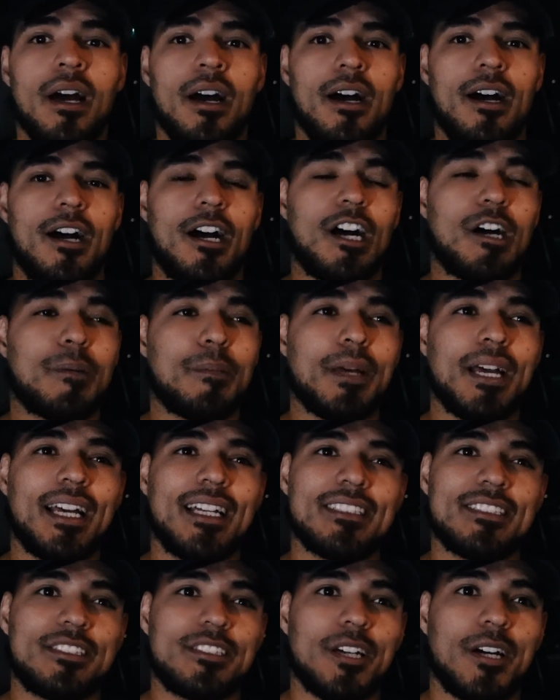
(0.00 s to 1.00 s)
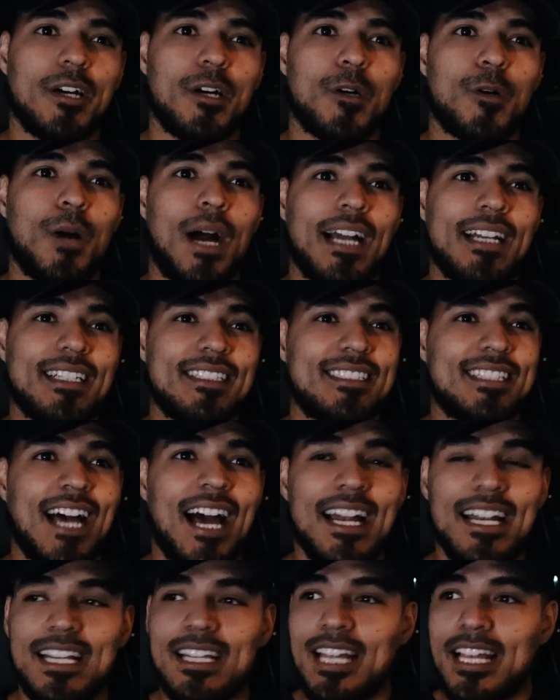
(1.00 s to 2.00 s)
Um, and so I
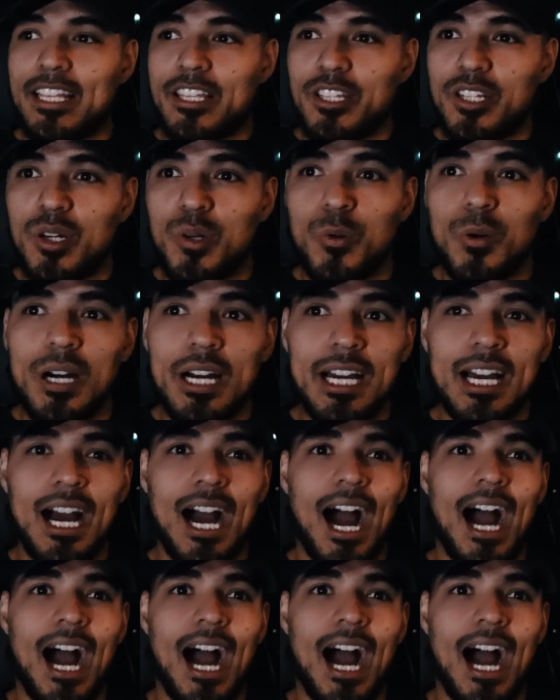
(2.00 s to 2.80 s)
decided, like, you know what?